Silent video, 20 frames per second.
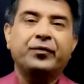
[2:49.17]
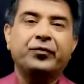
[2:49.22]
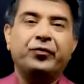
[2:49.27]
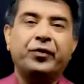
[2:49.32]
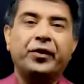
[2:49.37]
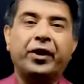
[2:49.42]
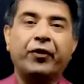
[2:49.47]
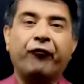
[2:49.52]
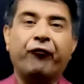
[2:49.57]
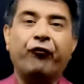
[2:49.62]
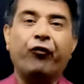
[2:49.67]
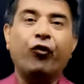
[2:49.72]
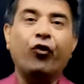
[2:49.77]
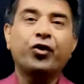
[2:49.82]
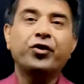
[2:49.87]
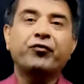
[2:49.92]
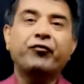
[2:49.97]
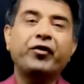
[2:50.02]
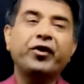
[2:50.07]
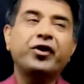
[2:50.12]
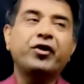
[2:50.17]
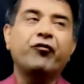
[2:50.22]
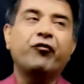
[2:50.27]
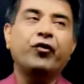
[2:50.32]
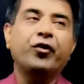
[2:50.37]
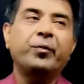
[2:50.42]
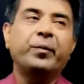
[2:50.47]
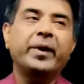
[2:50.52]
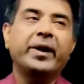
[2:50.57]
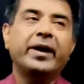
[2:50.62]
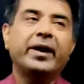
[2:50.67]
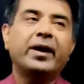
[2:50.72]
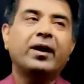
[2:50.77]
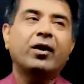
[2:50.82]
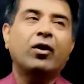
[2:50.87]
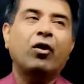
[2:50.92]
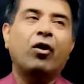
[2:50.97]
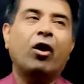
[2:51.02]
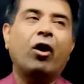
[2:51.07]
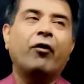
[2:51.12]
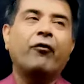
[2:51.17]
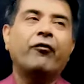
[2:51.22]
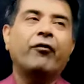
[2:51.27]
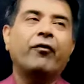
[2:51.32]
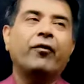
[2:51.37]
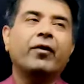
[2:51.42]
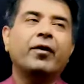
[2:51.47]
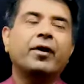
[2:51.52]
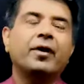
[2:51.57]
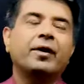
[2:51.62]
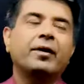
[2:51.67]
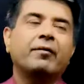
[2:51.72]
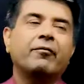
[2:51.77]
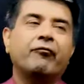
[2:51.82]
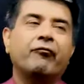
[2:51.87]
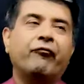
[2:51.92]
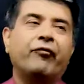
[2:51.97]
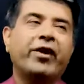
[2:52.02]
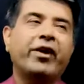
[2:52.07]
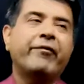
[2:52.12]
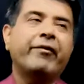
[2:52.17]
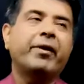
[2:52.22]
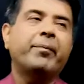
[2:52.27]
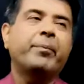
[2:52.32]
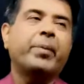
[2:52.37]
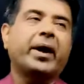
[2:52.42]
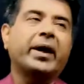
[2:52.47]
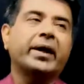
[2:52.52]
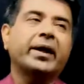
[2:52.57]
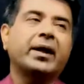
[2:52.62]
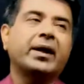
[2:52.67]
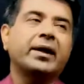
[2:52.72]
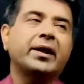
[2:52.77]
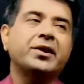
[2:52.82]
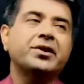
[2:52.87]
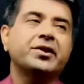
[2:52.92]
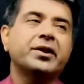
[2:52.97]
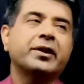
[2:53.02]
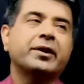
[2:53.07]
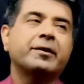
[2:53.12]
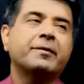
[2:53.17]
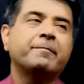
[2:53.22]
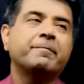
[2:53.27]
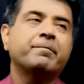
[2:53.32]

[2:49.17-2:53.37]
the fourth video would be of wave and particle nature.